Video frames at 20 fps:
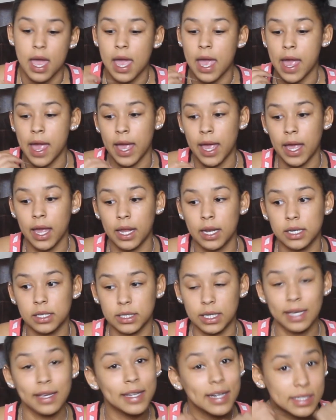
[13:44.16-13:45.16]
And
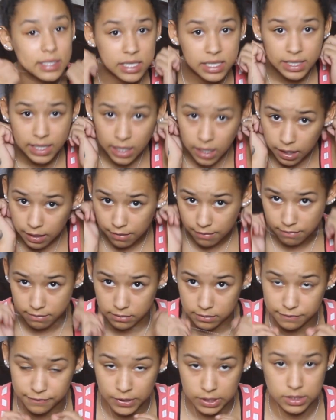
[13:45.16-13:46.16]
he doesn't get
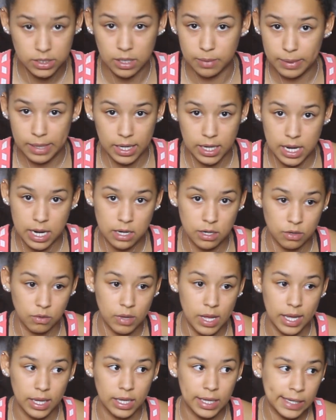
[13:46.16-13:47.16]
fucked up like I do.
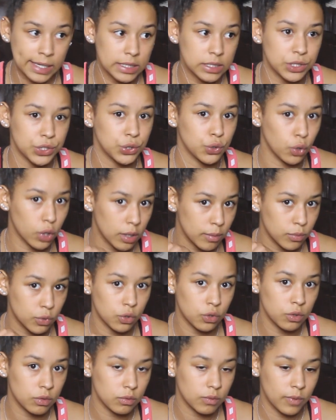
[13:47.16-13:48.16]
Like, he's
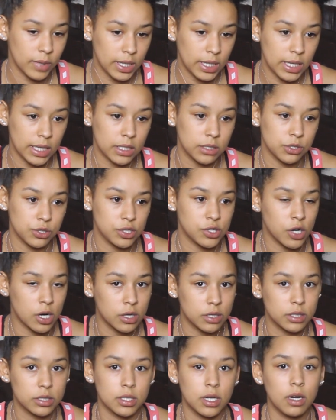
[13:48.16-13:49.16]
normal when he's
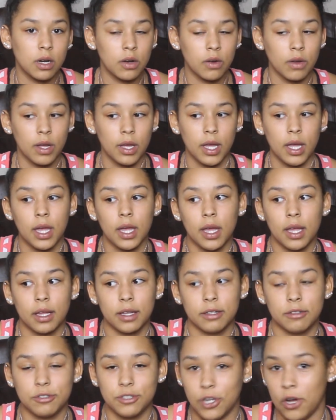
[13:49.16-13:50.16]
drunk. So
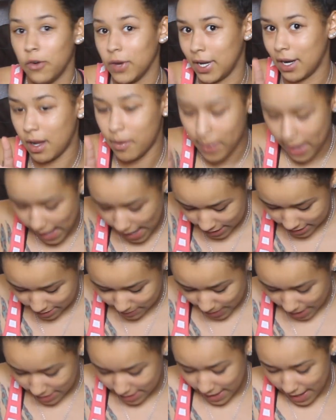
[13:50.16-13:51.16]
don't get on my ass
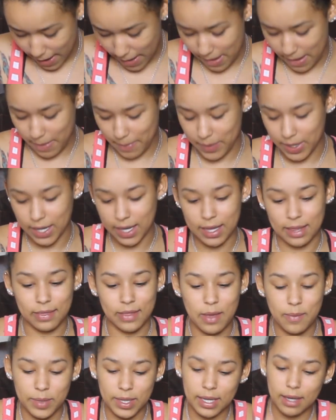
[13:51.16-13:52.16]
about that. But
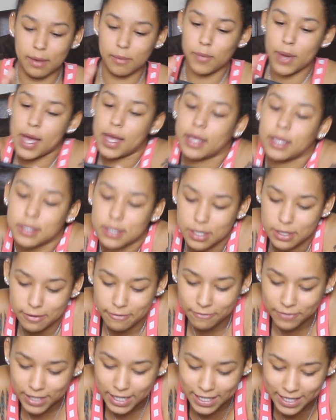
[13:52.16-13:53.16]
let me get back into the
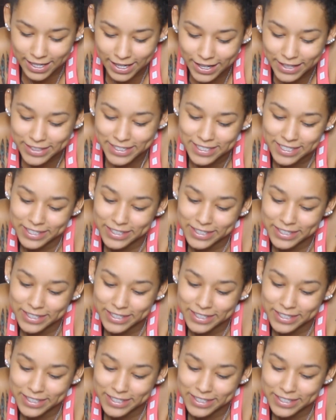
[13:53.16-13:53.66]
video,